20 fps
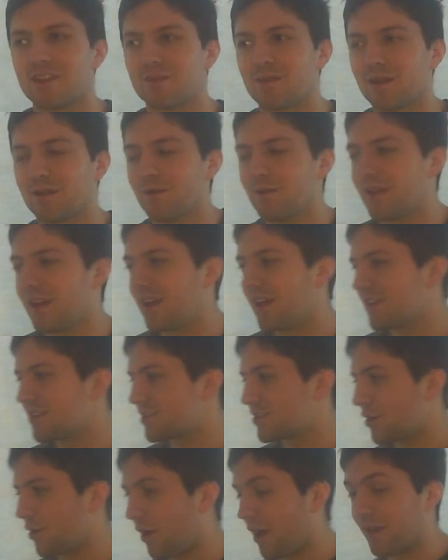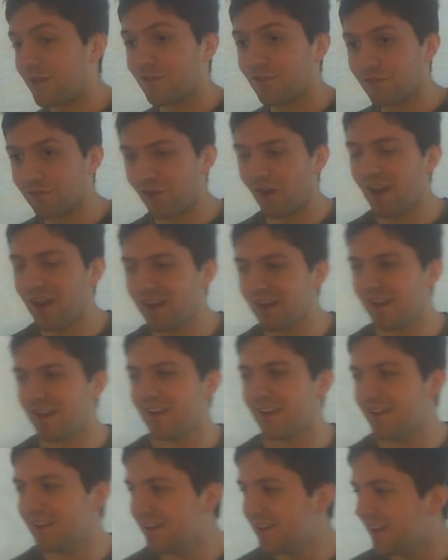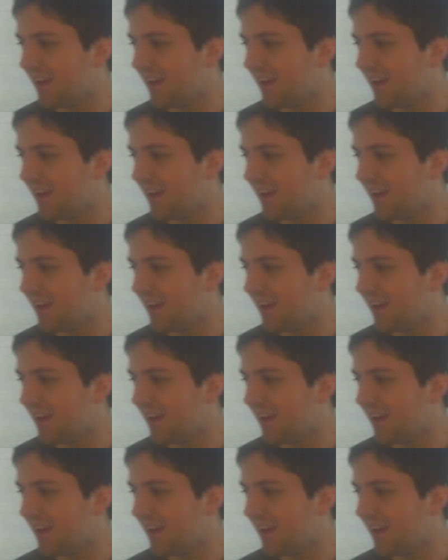I'm like, okay. So on Friday,